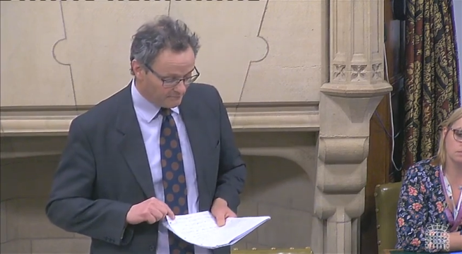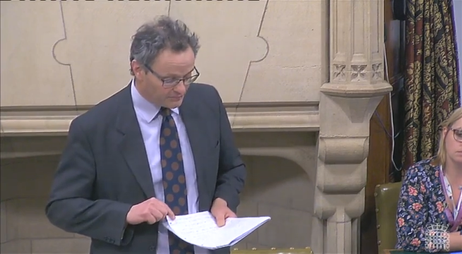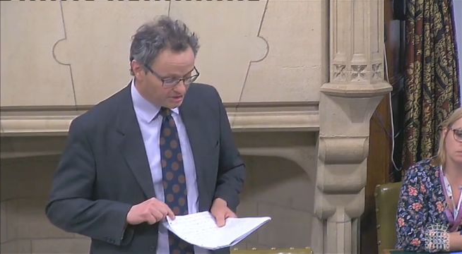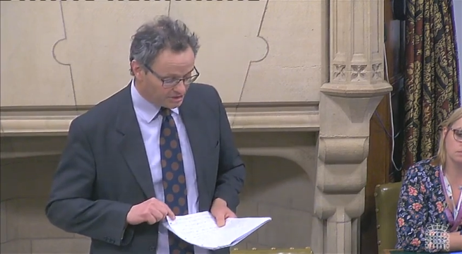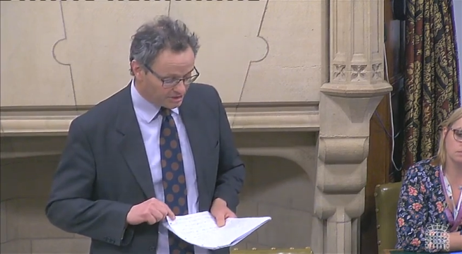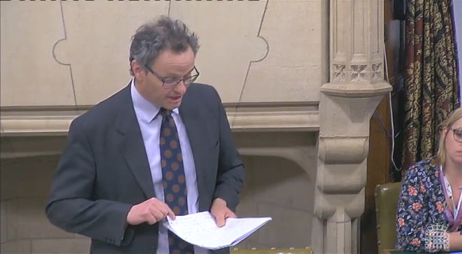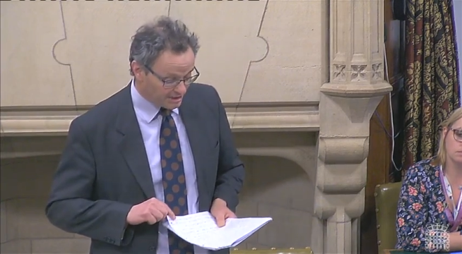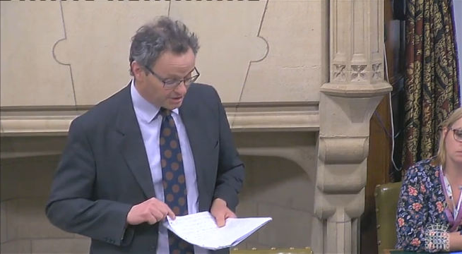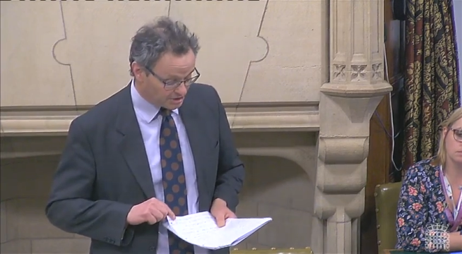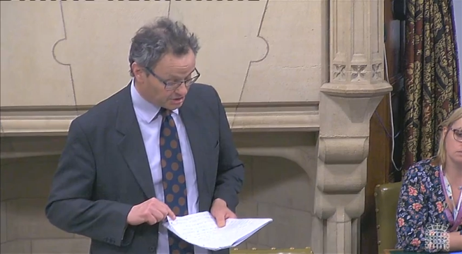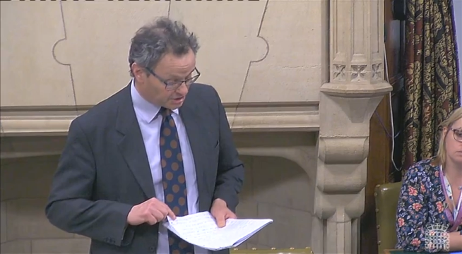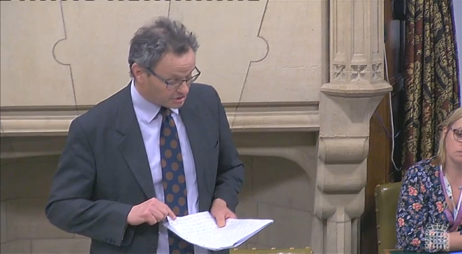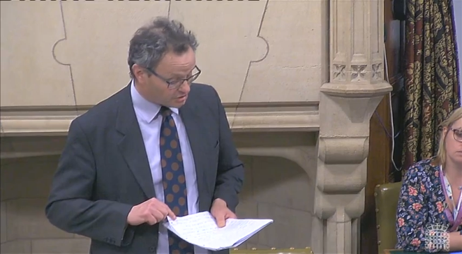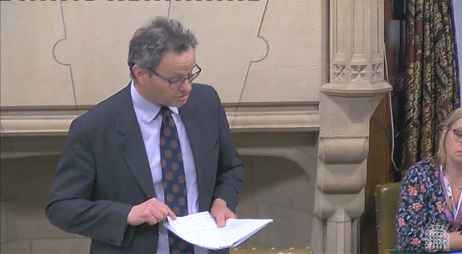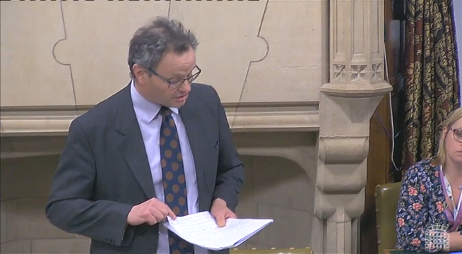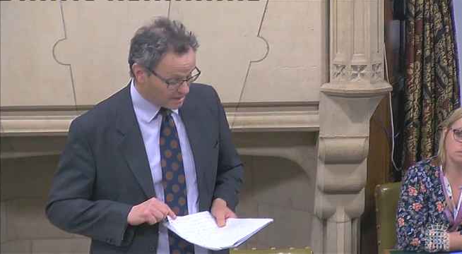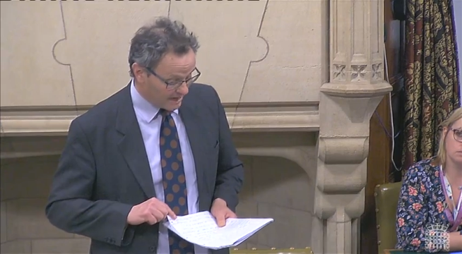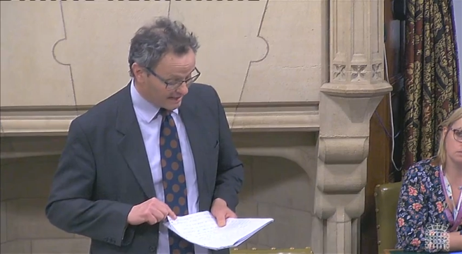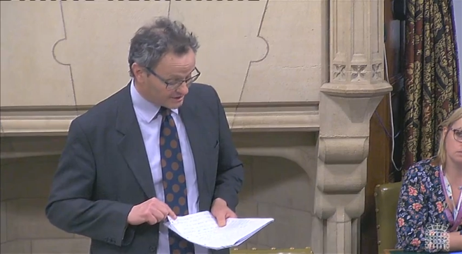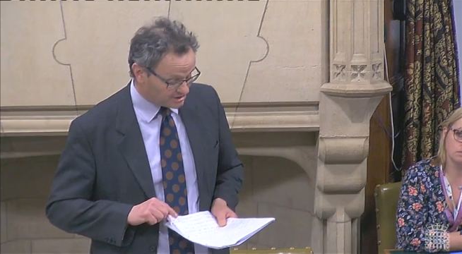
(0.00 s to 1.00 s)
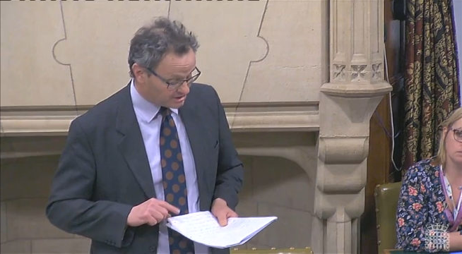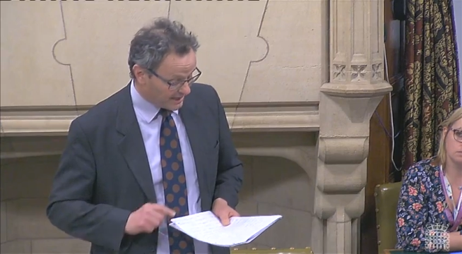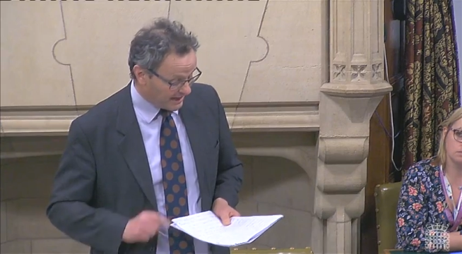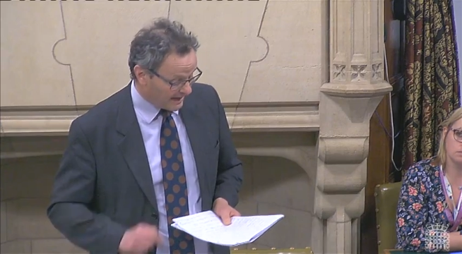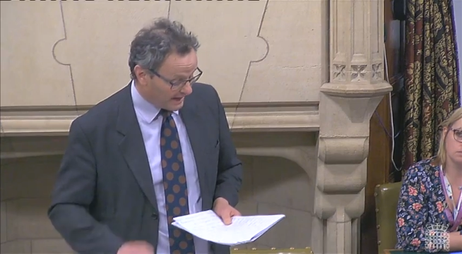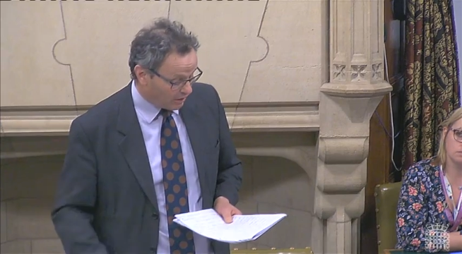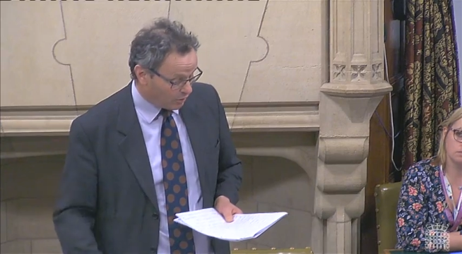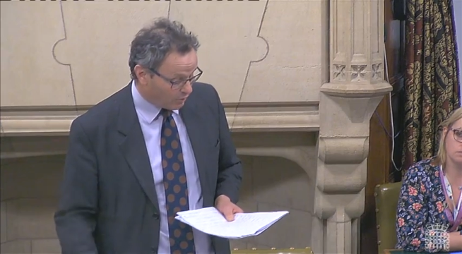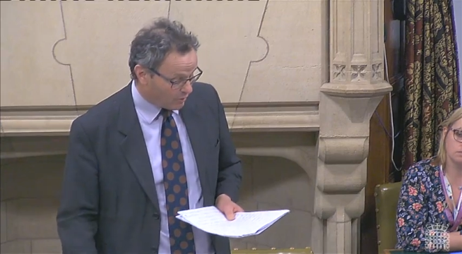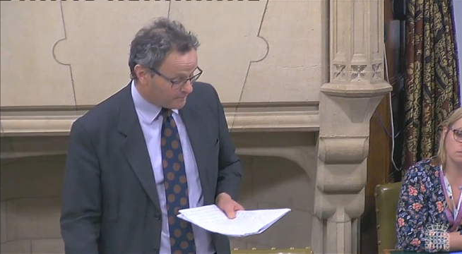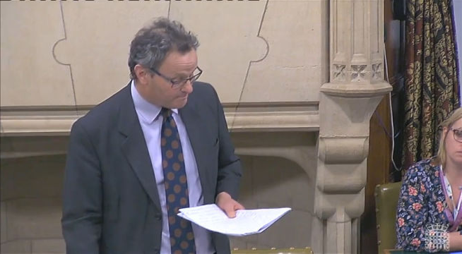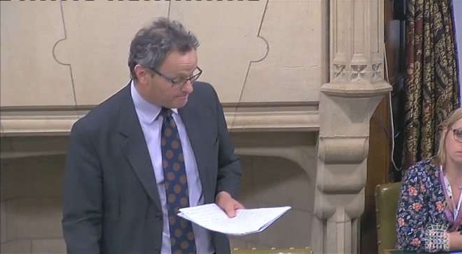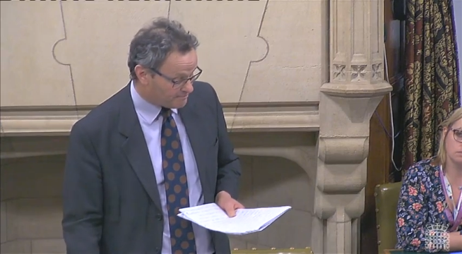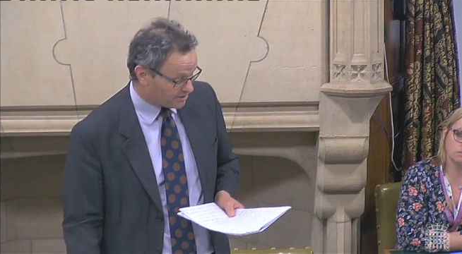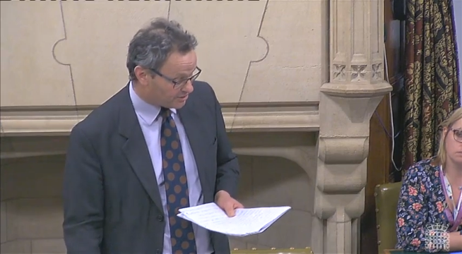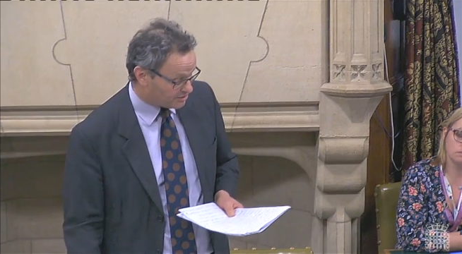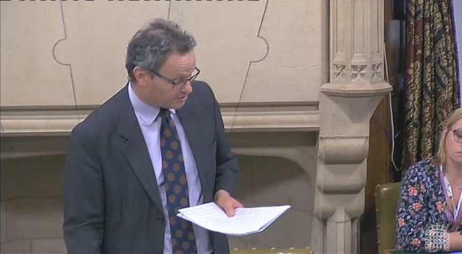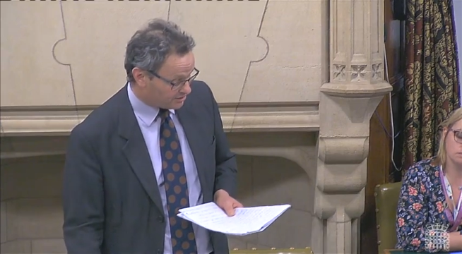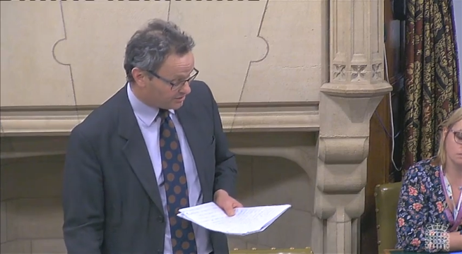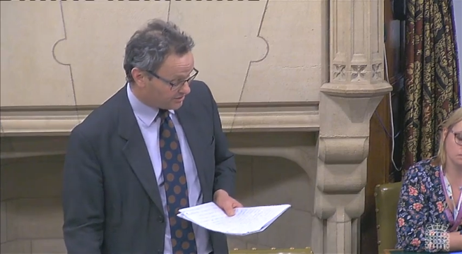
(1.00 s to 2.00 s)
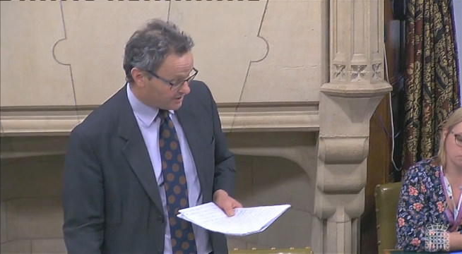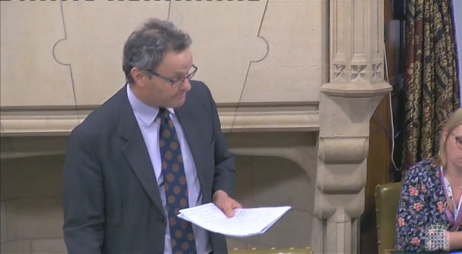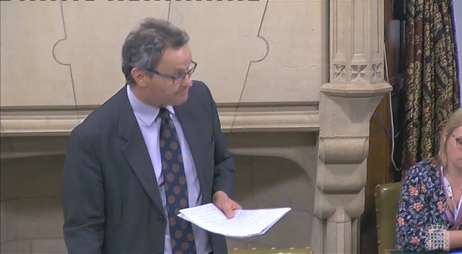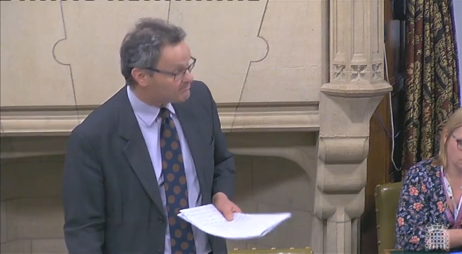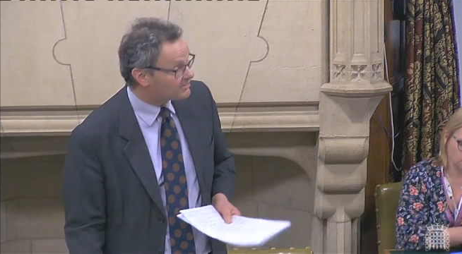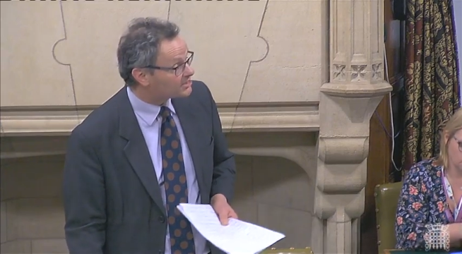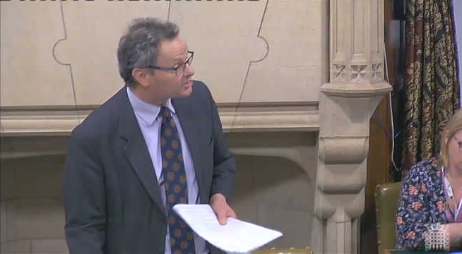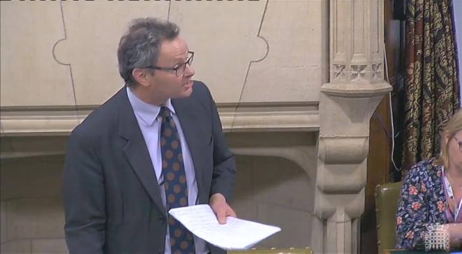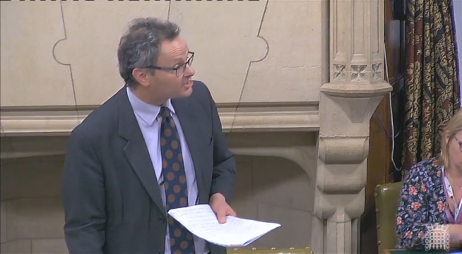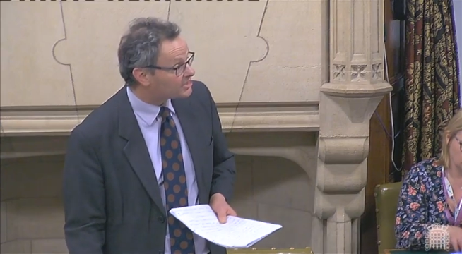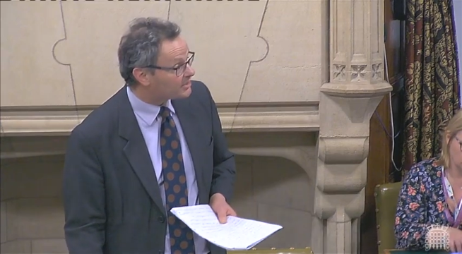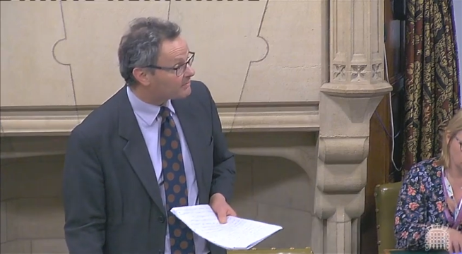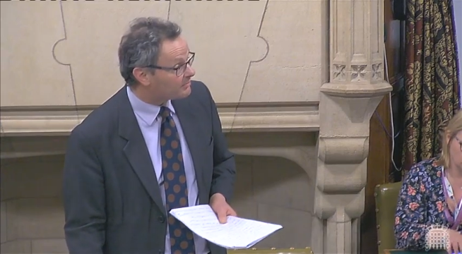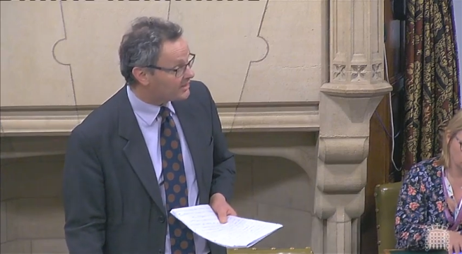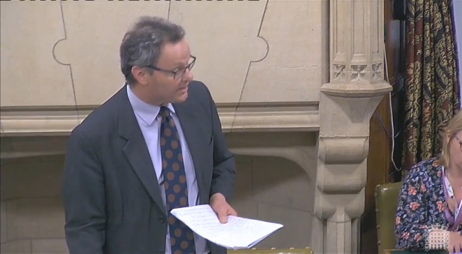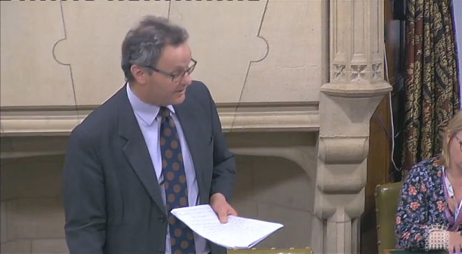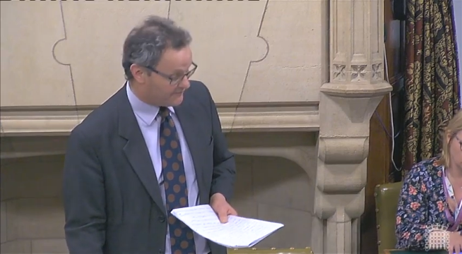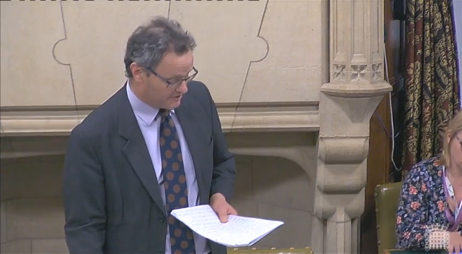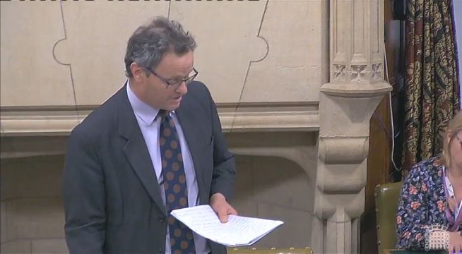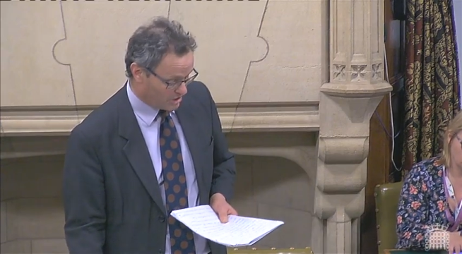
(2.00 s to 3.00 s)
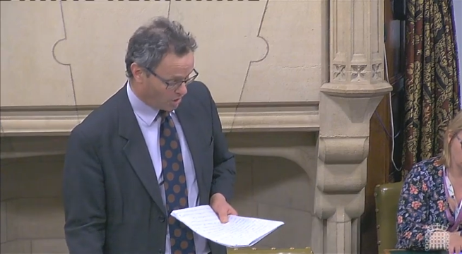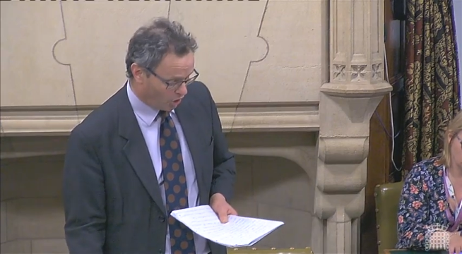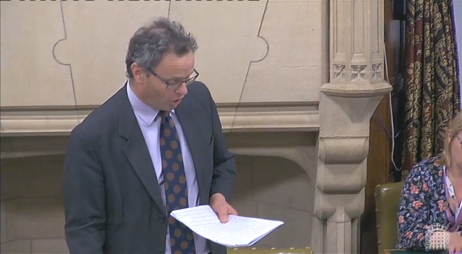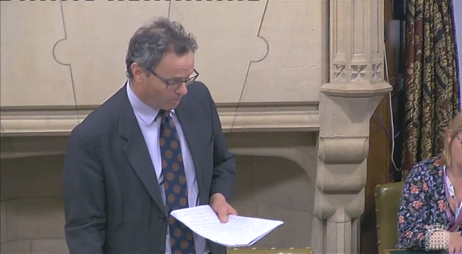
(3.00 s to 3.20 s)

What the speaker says: changes as to how the apprenticeship levy